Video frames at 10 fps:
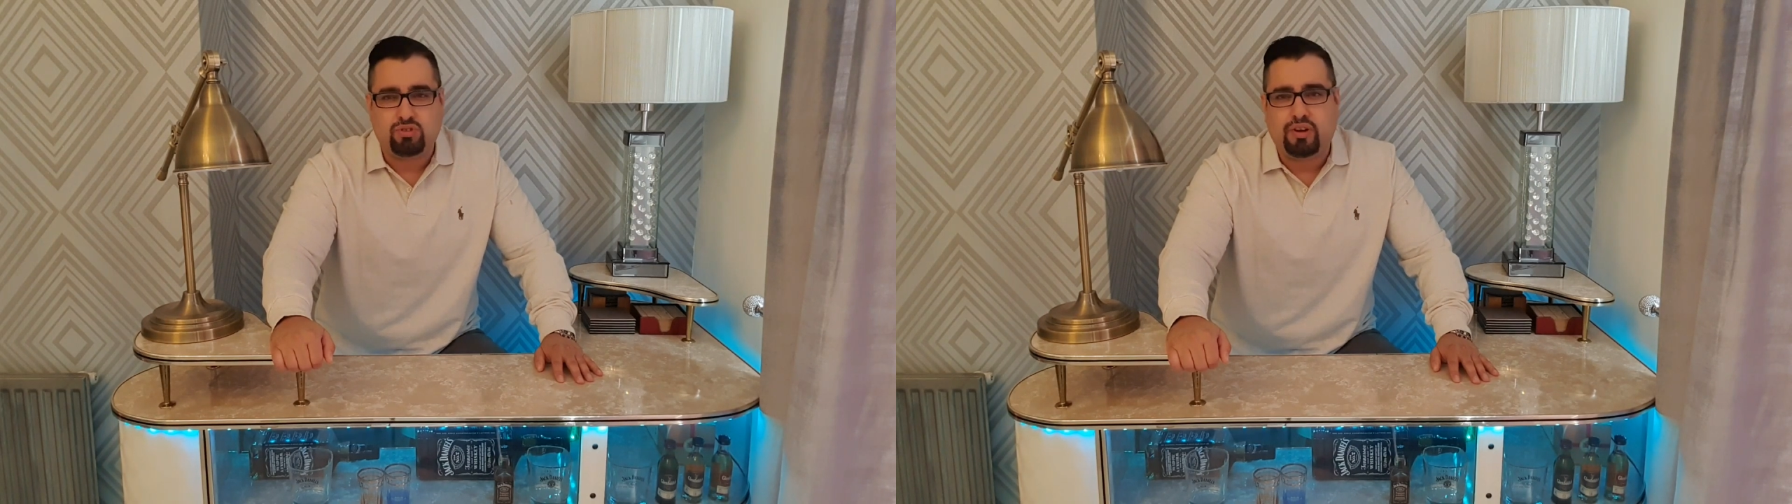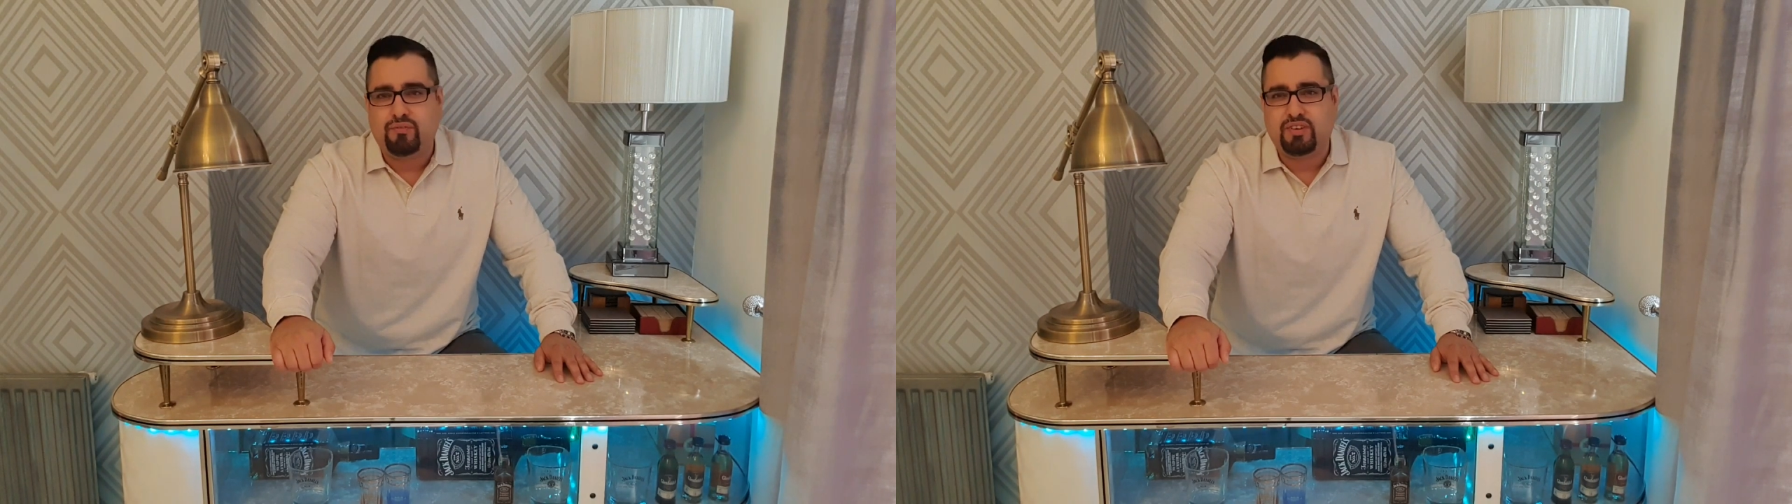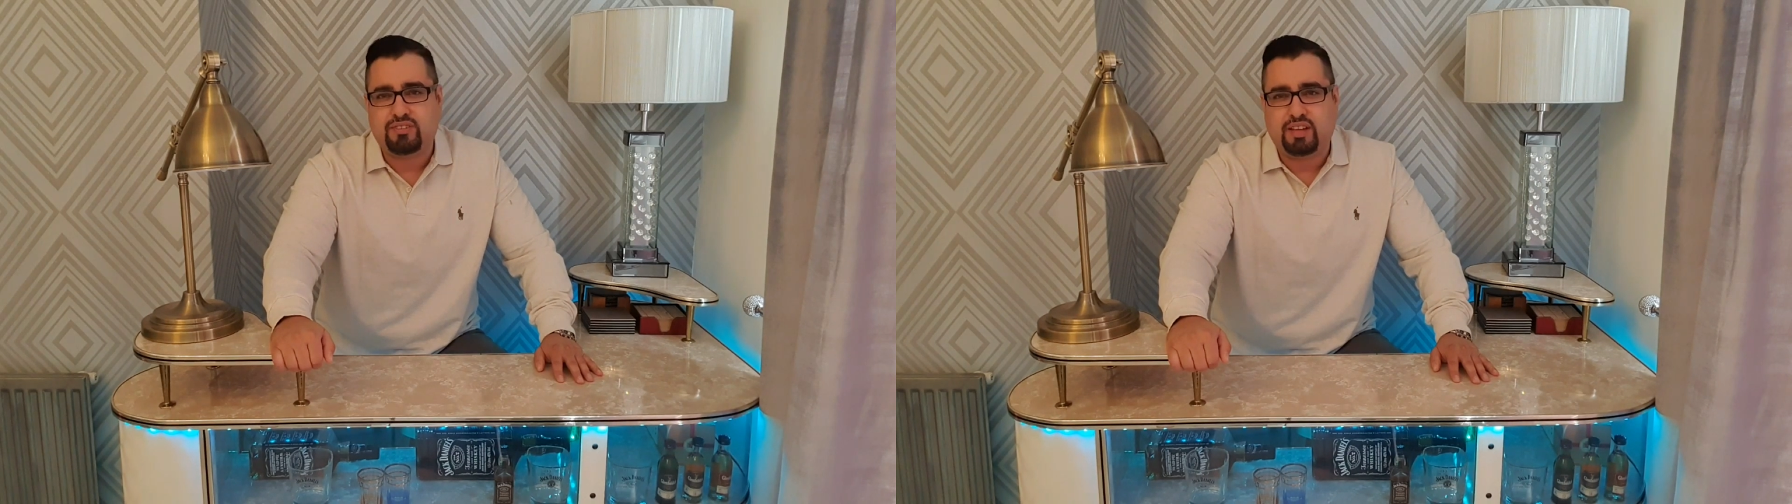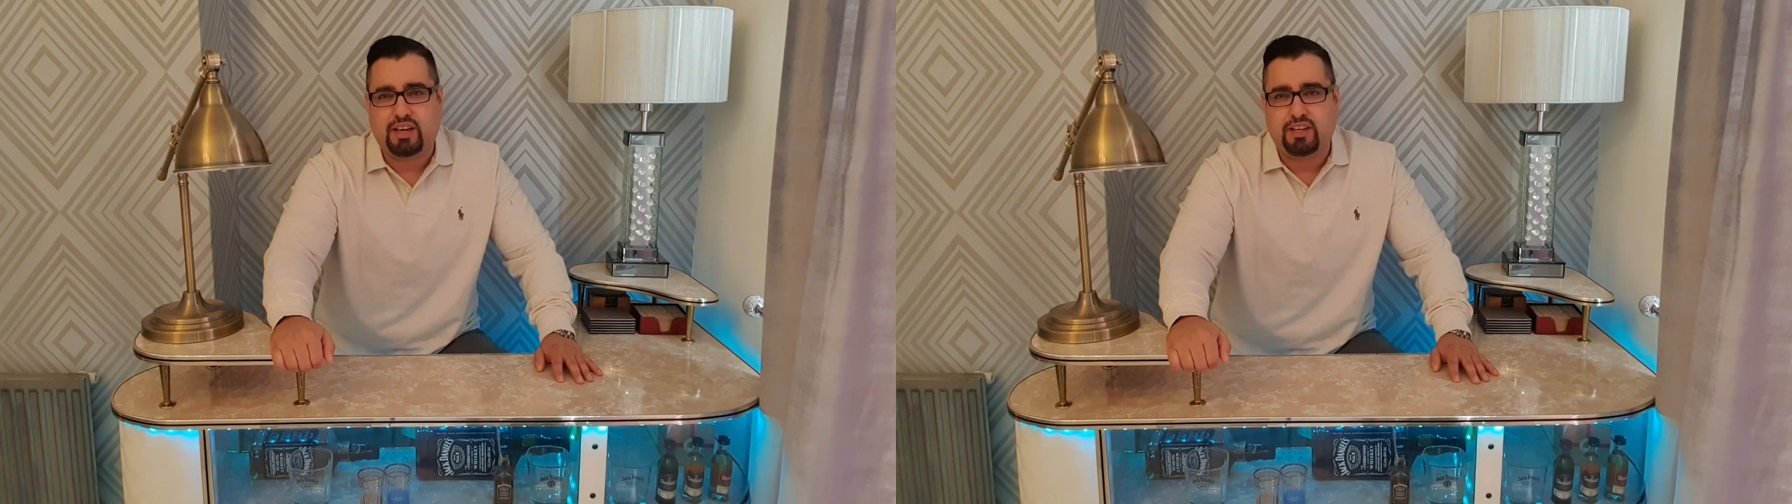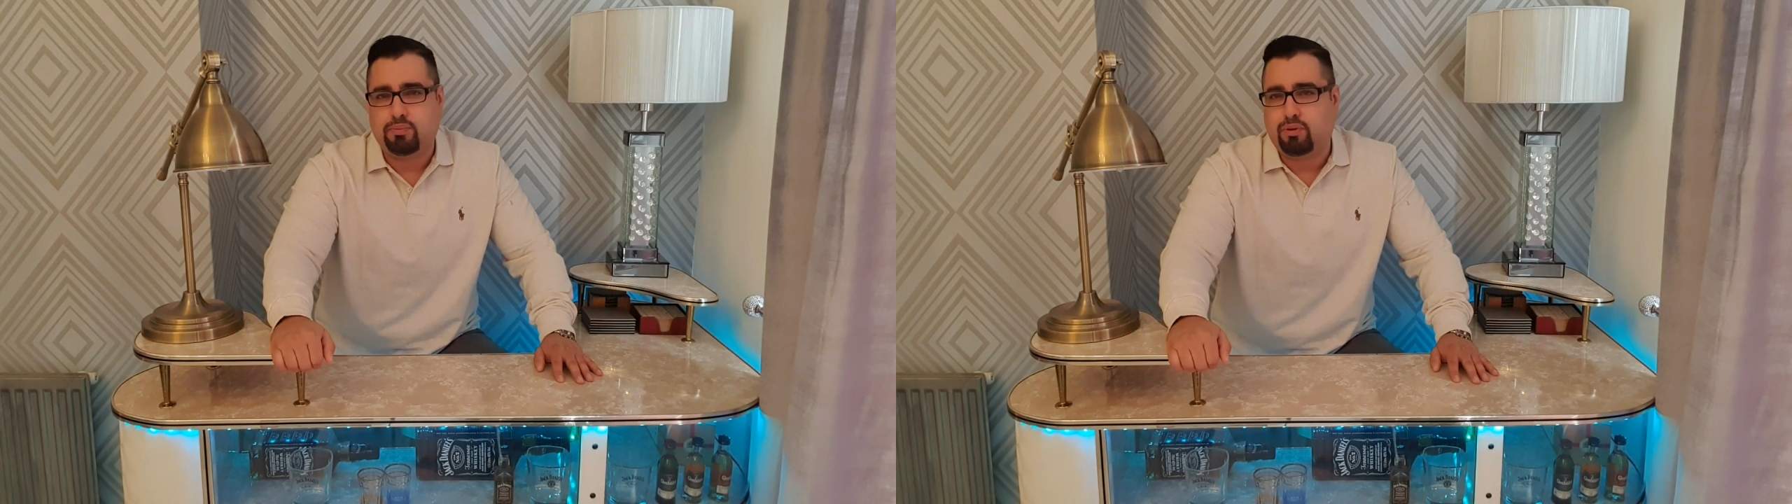not
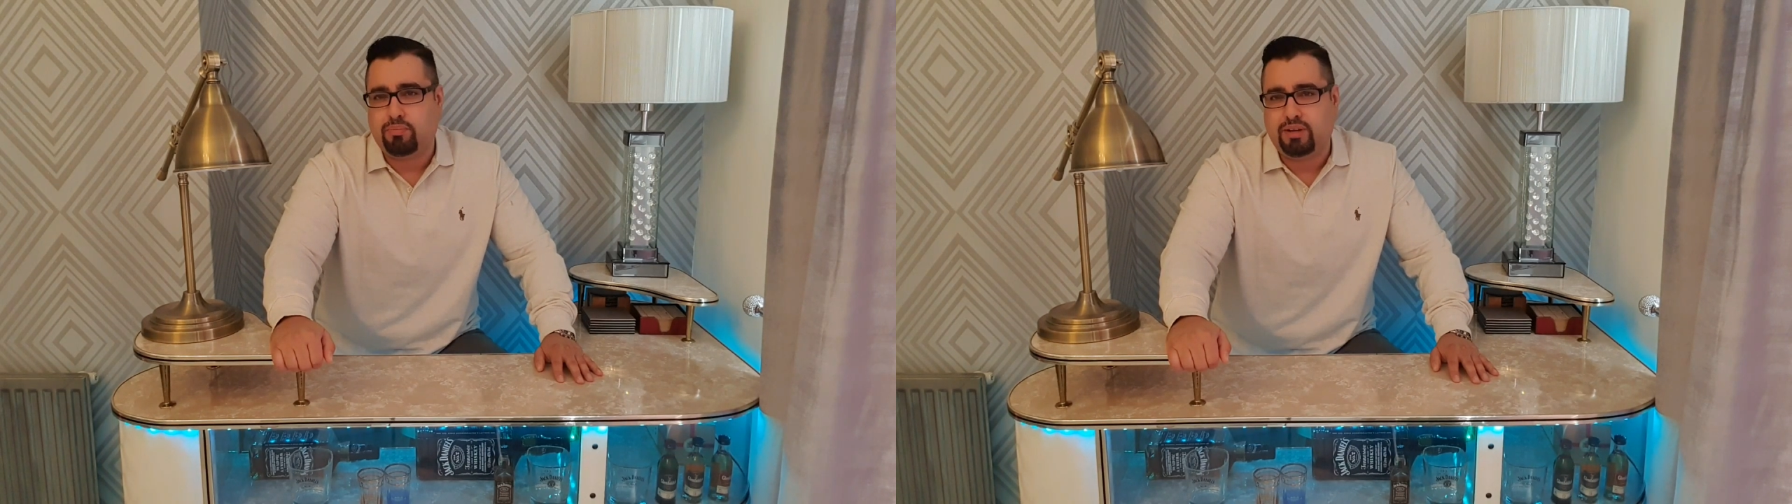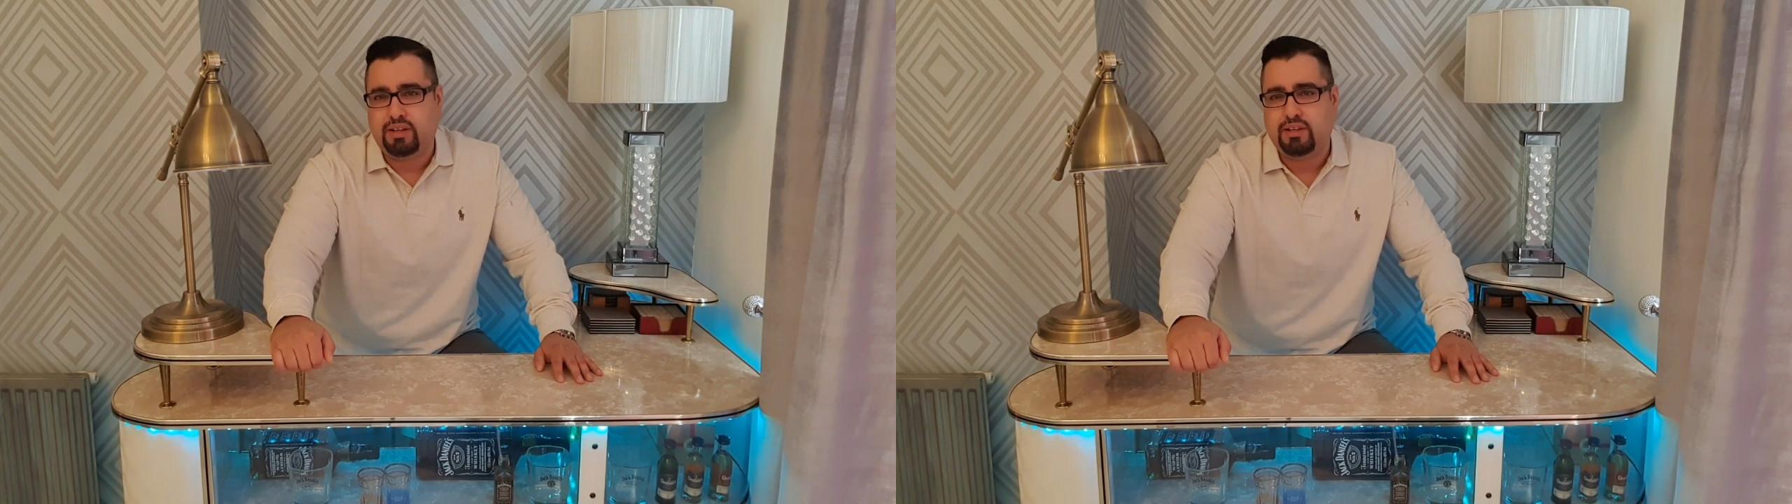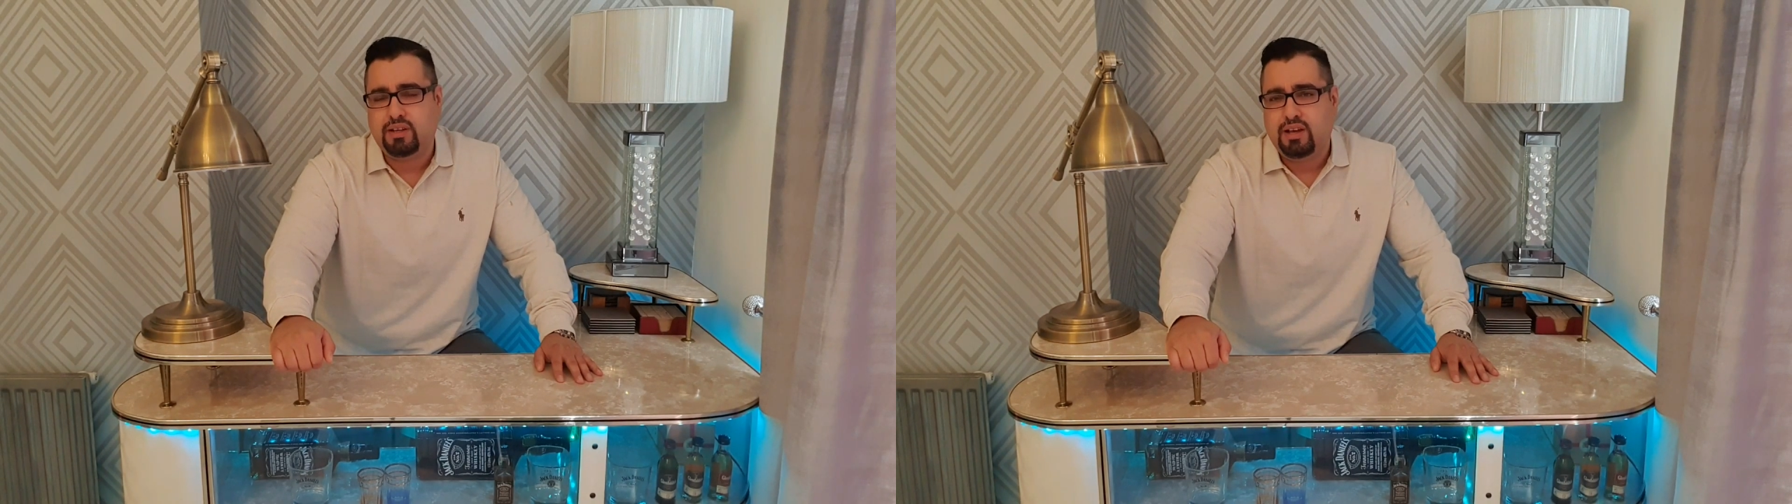investigated properly.